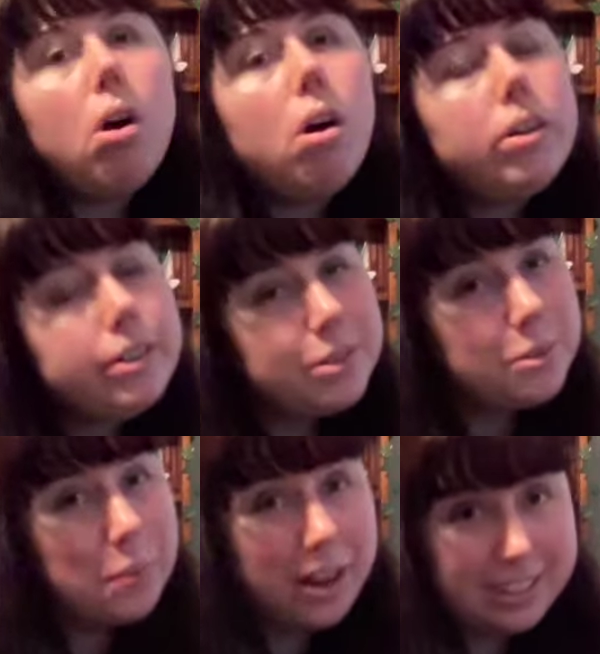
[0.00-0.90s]
all
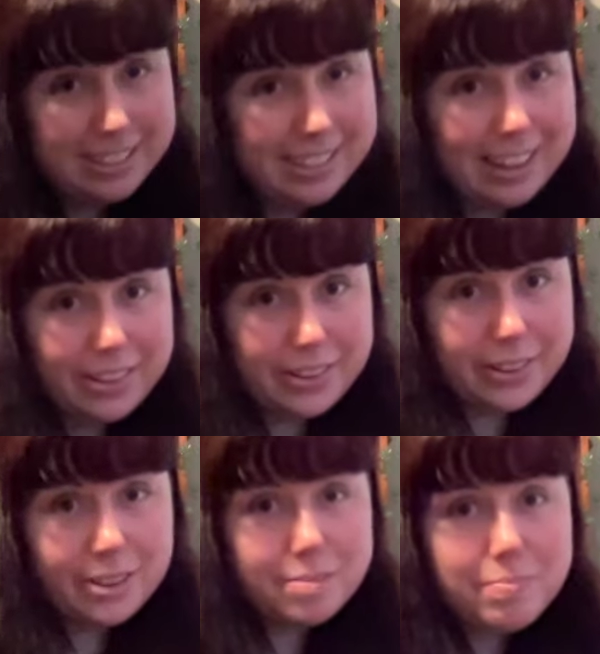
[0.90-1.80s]
entwine
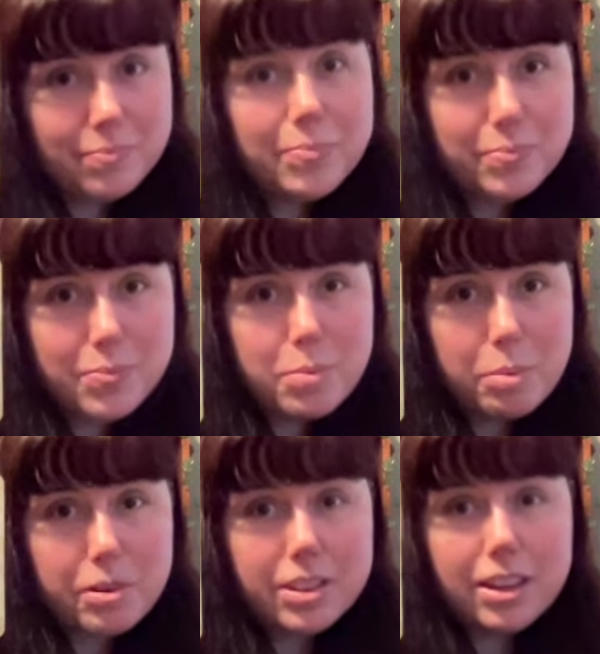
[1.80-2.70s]
together when
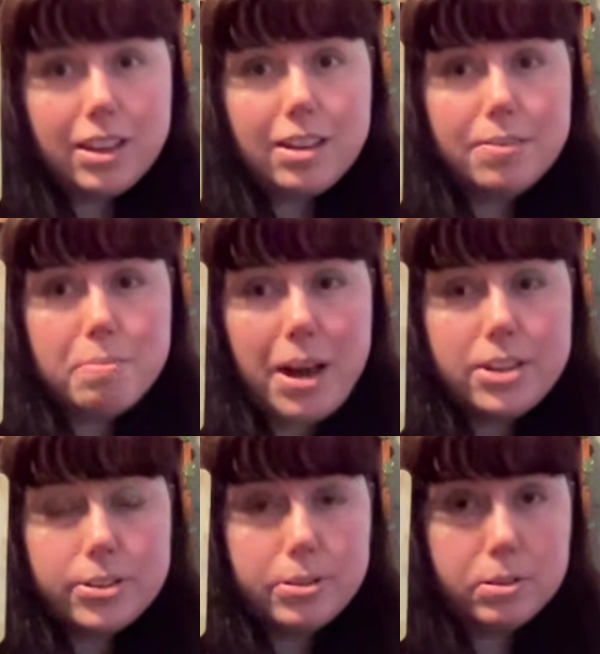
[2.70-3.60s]
we're thinking of
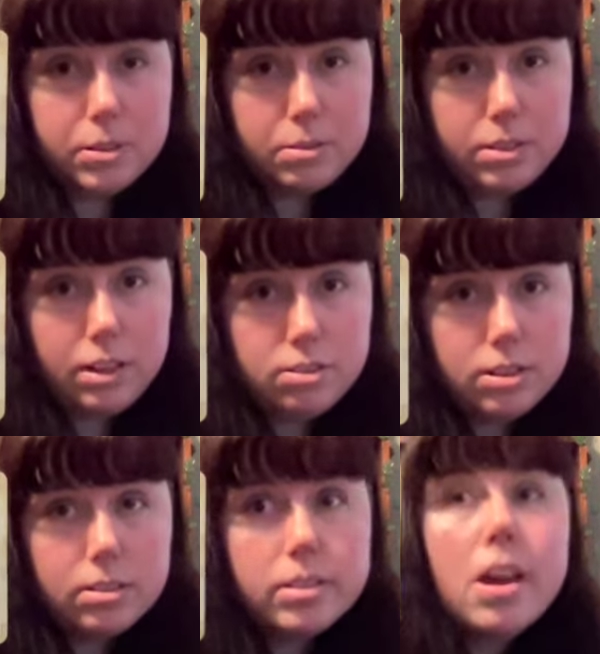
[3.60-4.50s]
magical
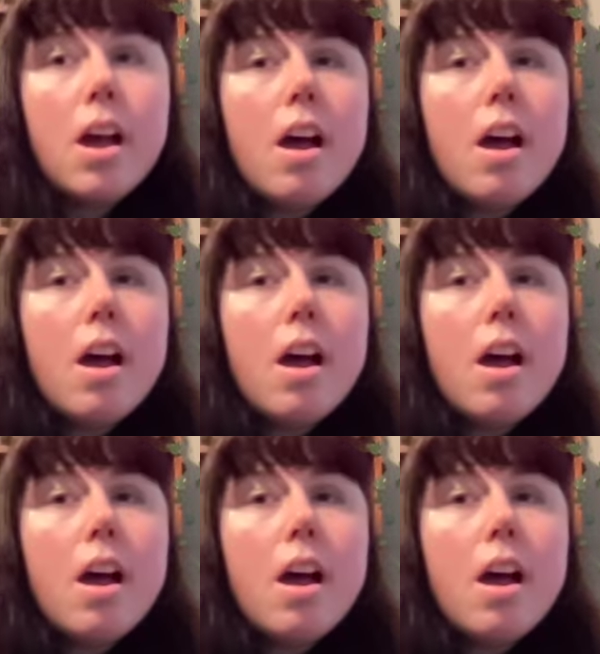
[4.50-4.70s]
associations.